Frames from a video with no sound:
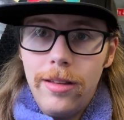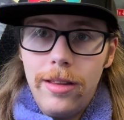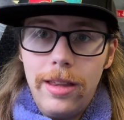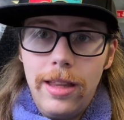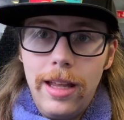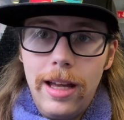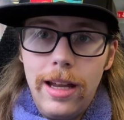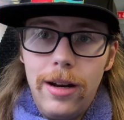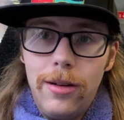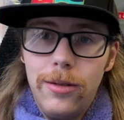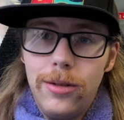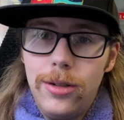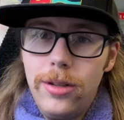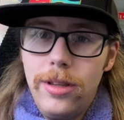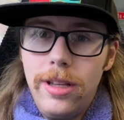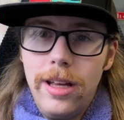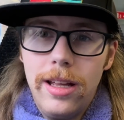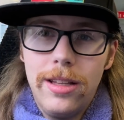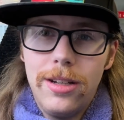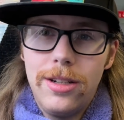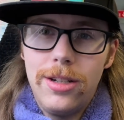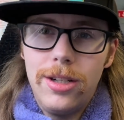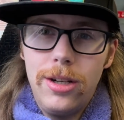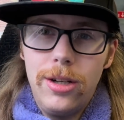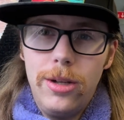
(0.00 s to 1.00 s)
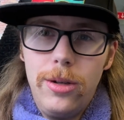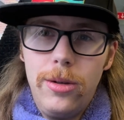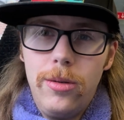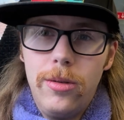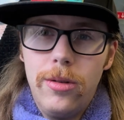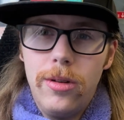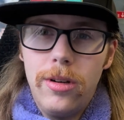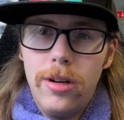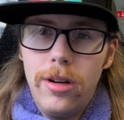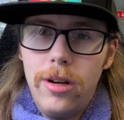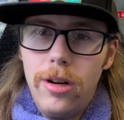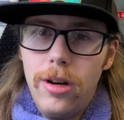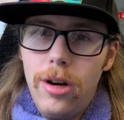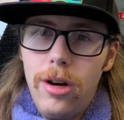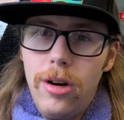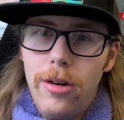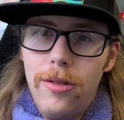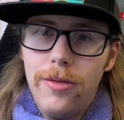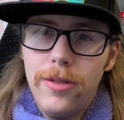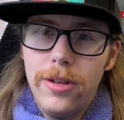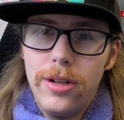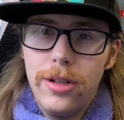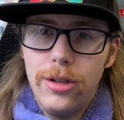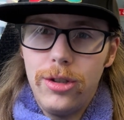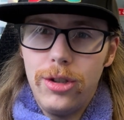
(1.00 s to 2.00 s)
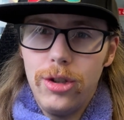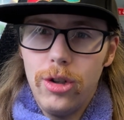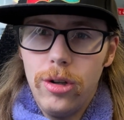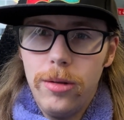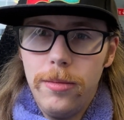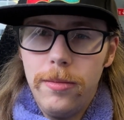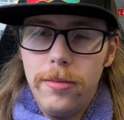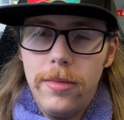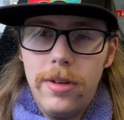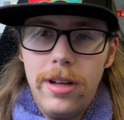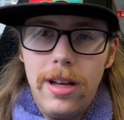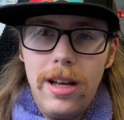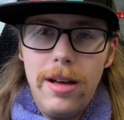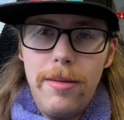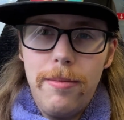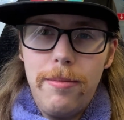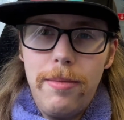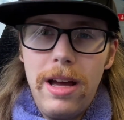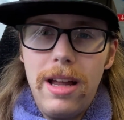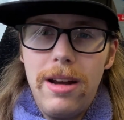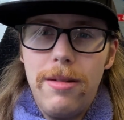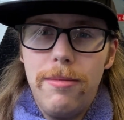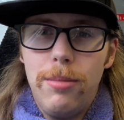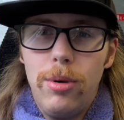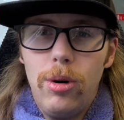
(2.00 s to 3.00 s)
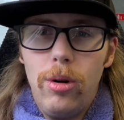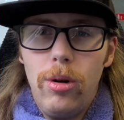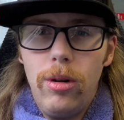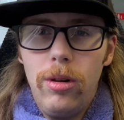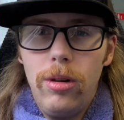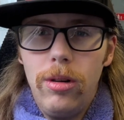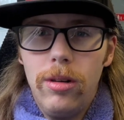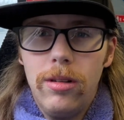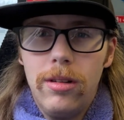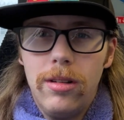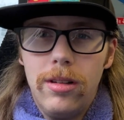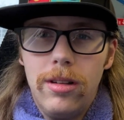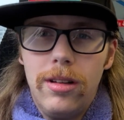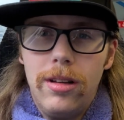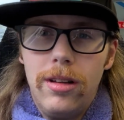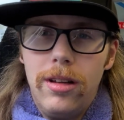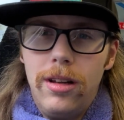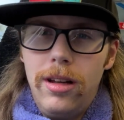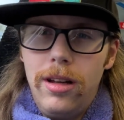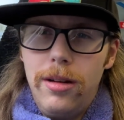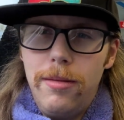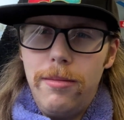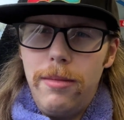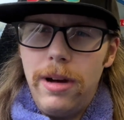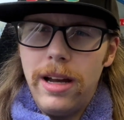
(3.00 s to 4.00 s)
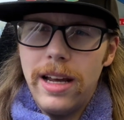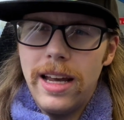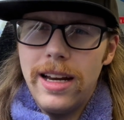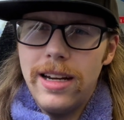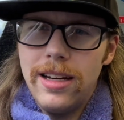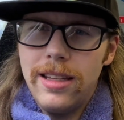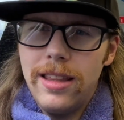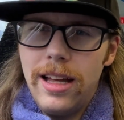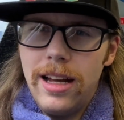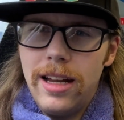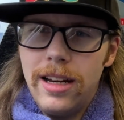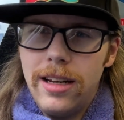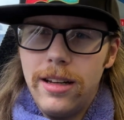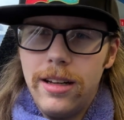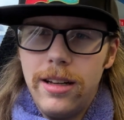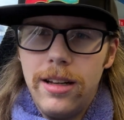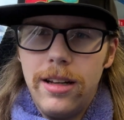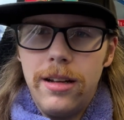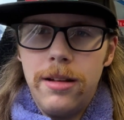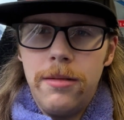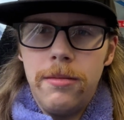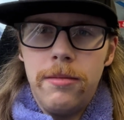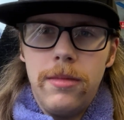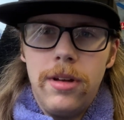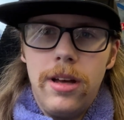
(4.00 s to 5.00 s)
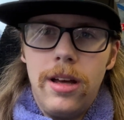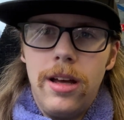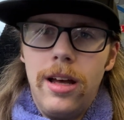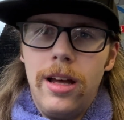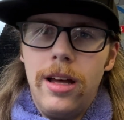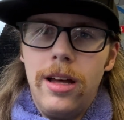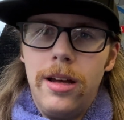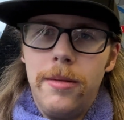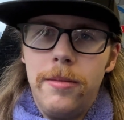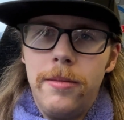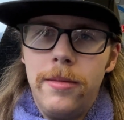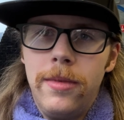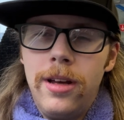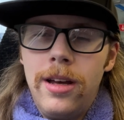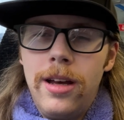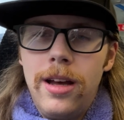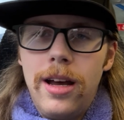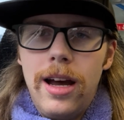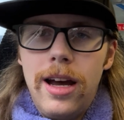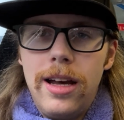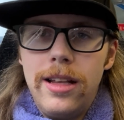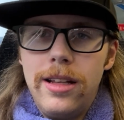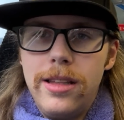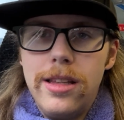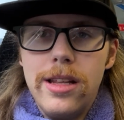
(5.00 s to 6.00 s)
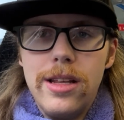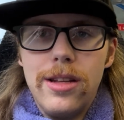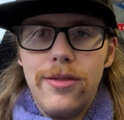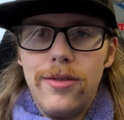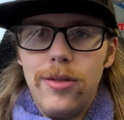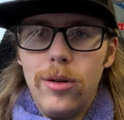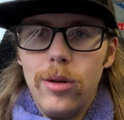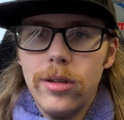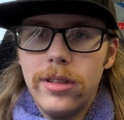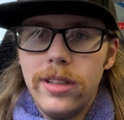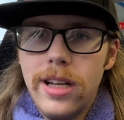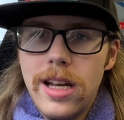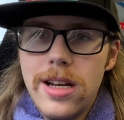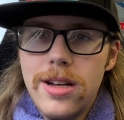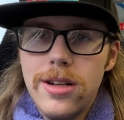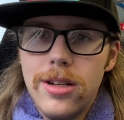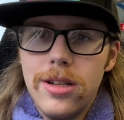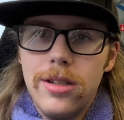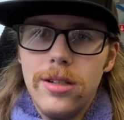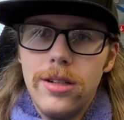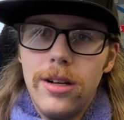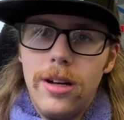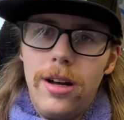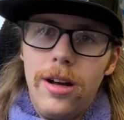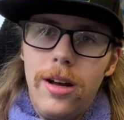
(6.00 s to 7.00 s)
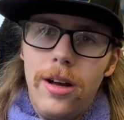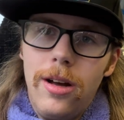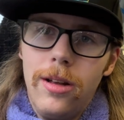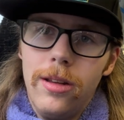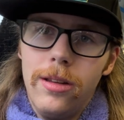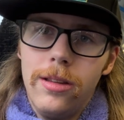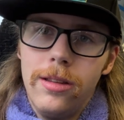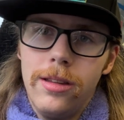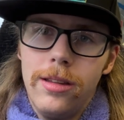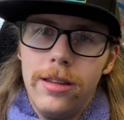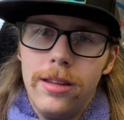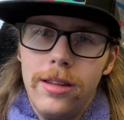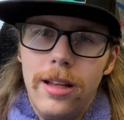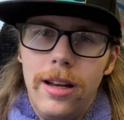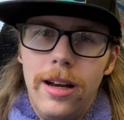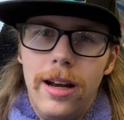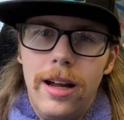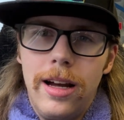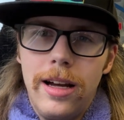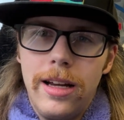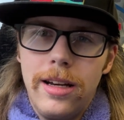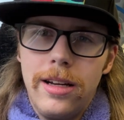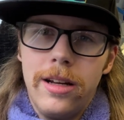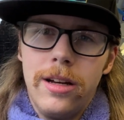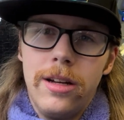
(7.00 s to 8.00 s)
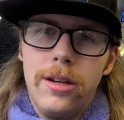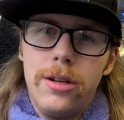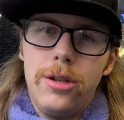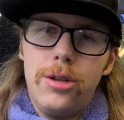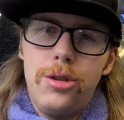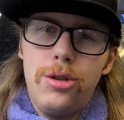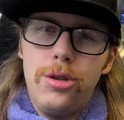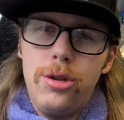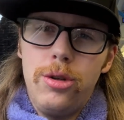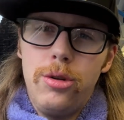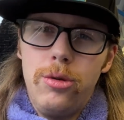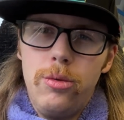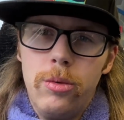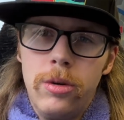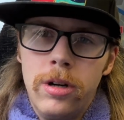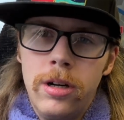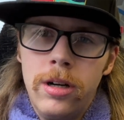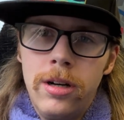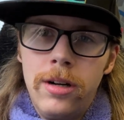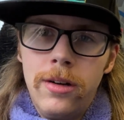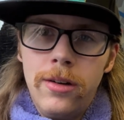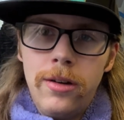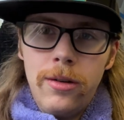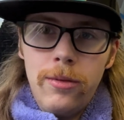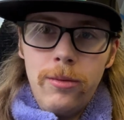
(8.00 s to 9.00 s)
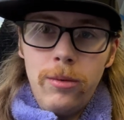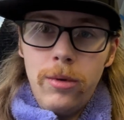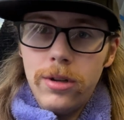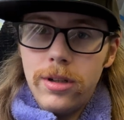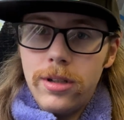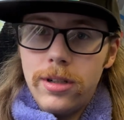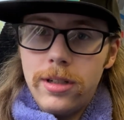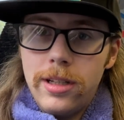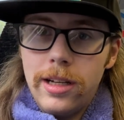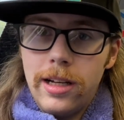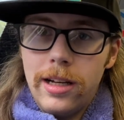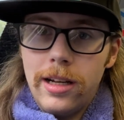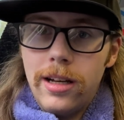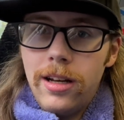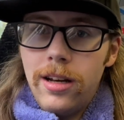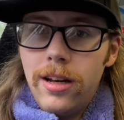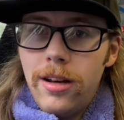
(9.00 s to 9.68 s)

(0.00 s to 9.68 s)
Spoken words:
Then I'll do the other 2, Otford and Shoreham. Baton Ball, might get to that. And then there's 4 stations on the line to Rochester.